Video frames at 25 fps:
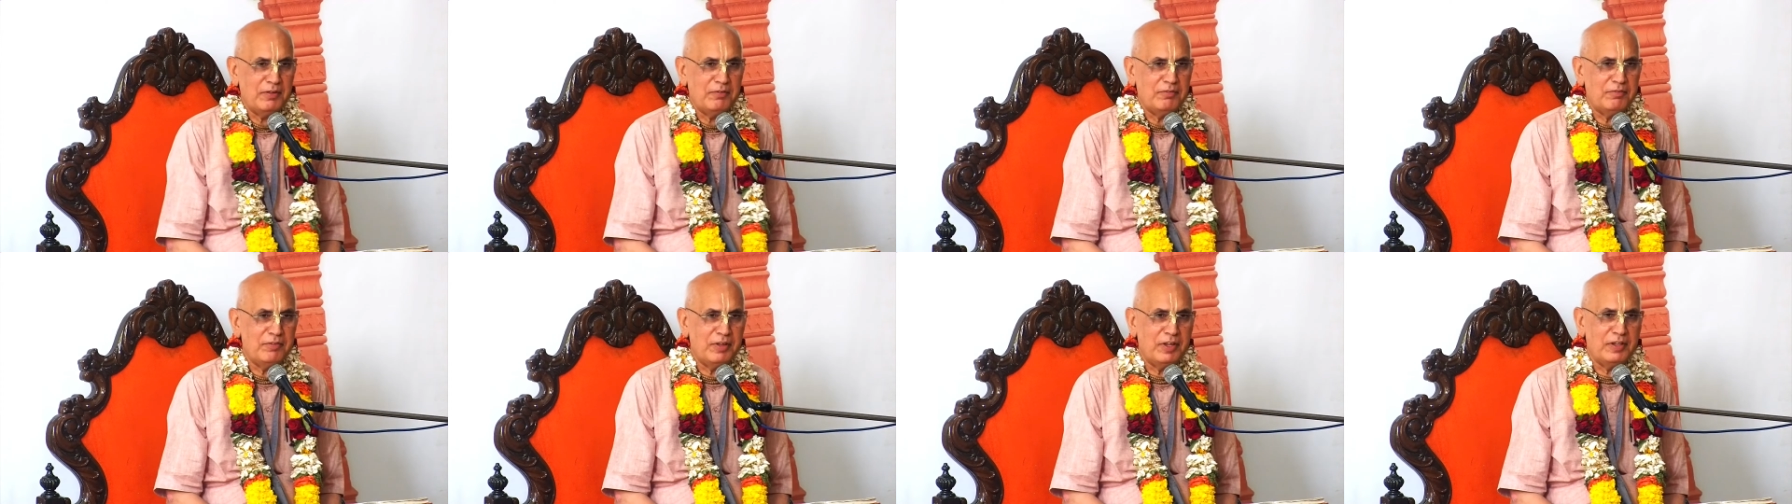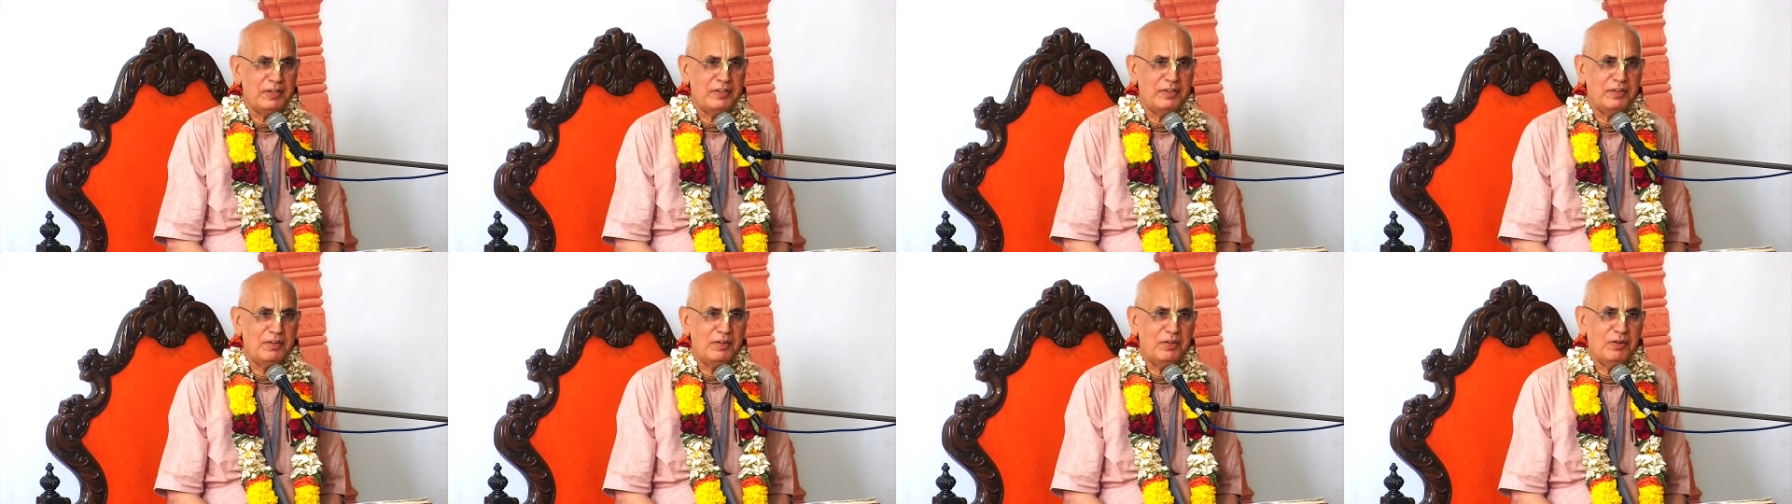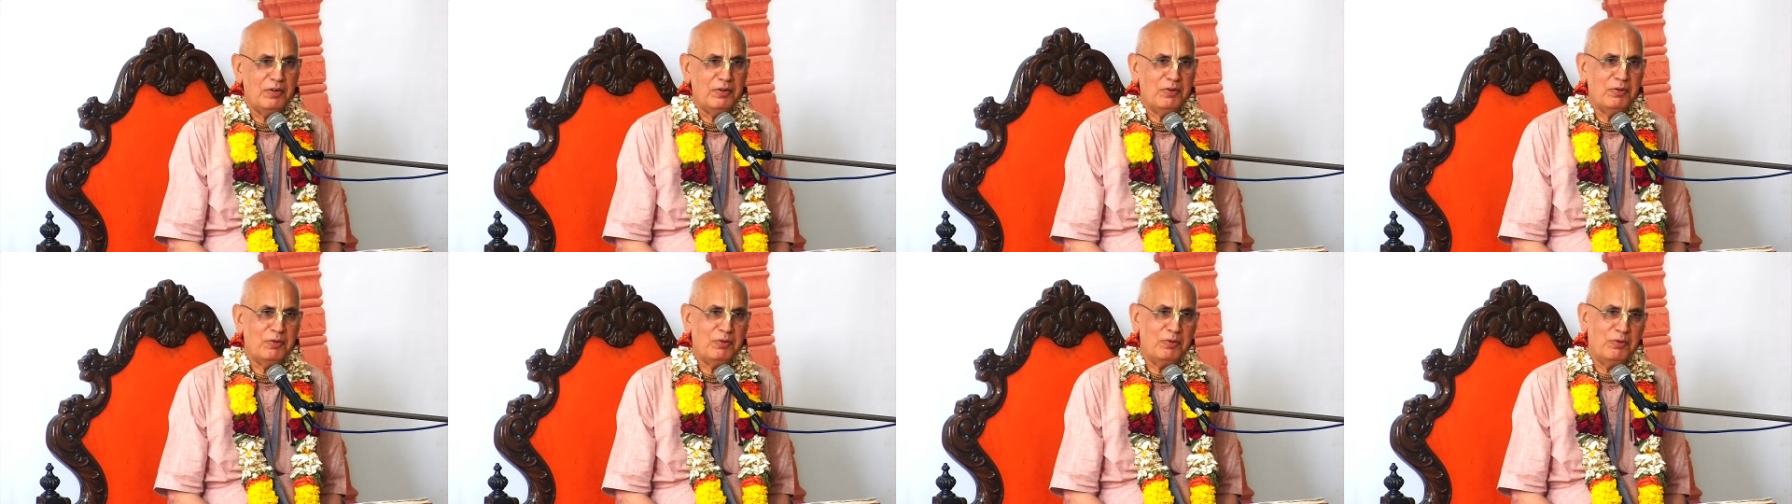with
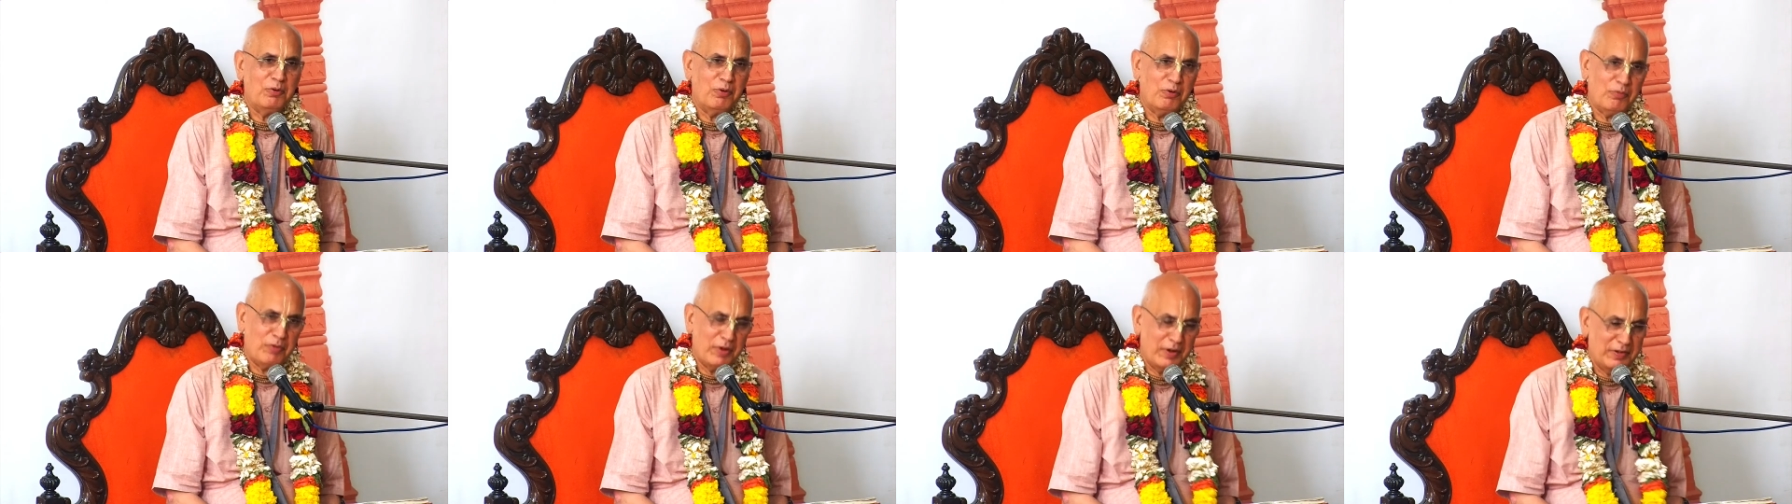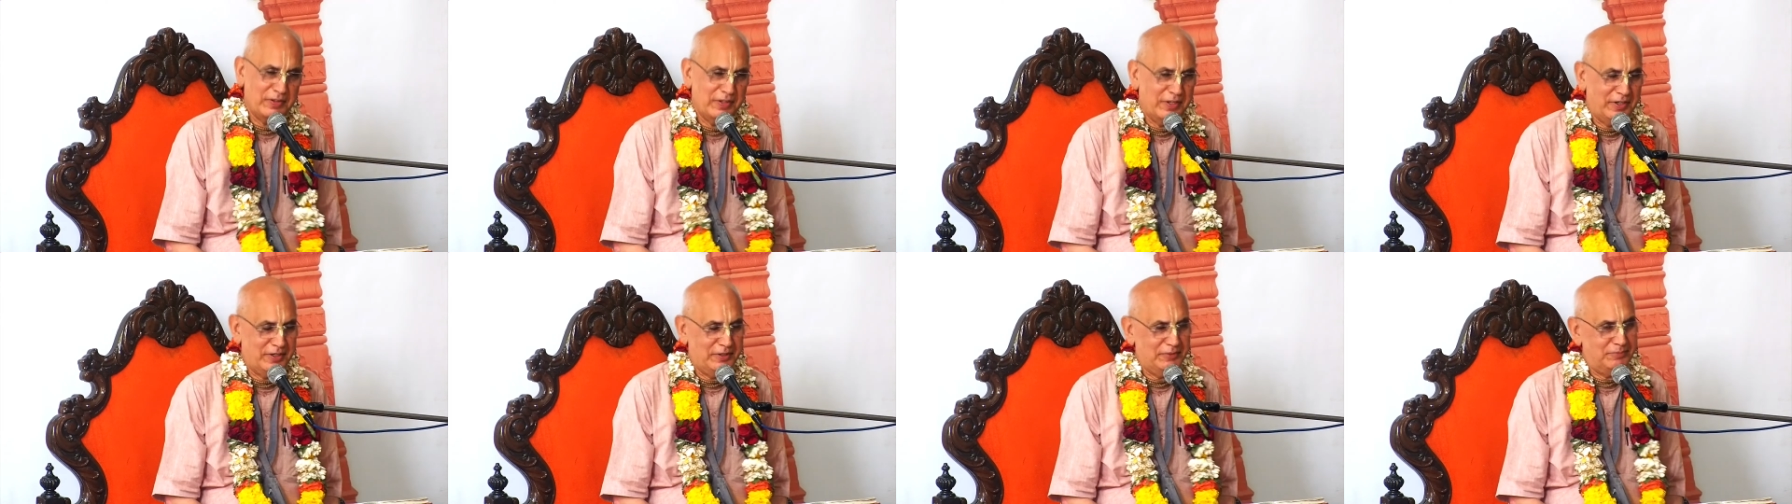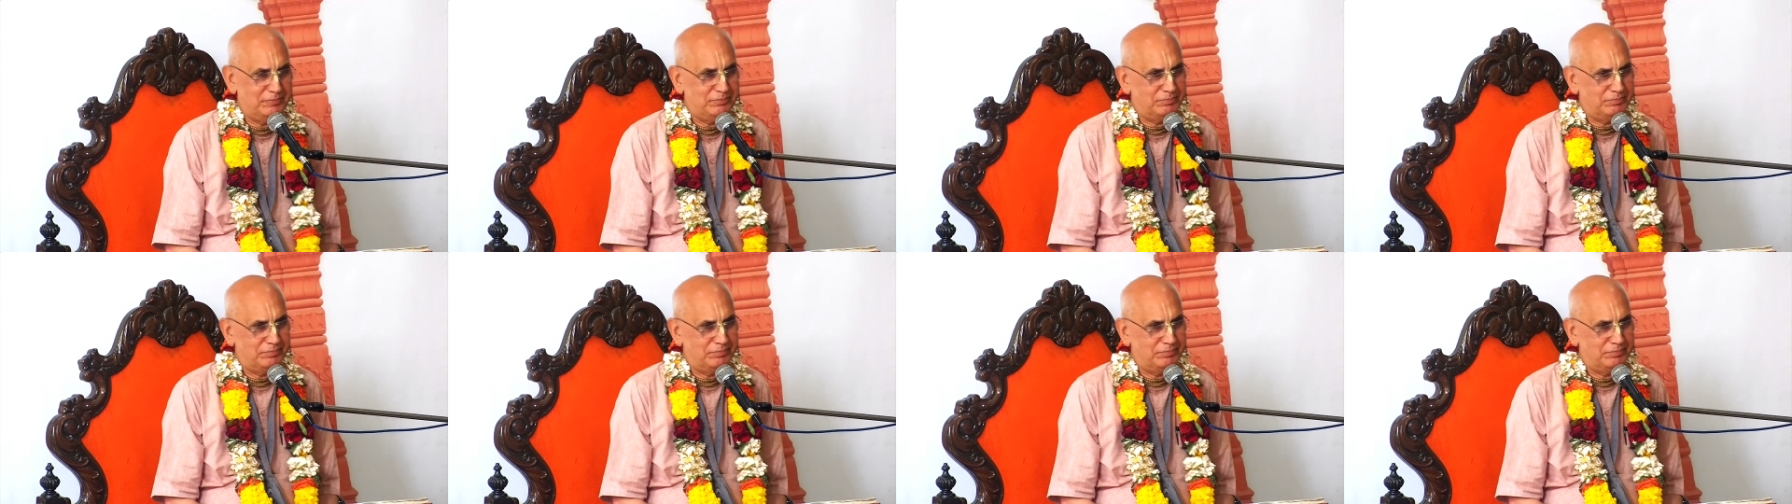Govardhan.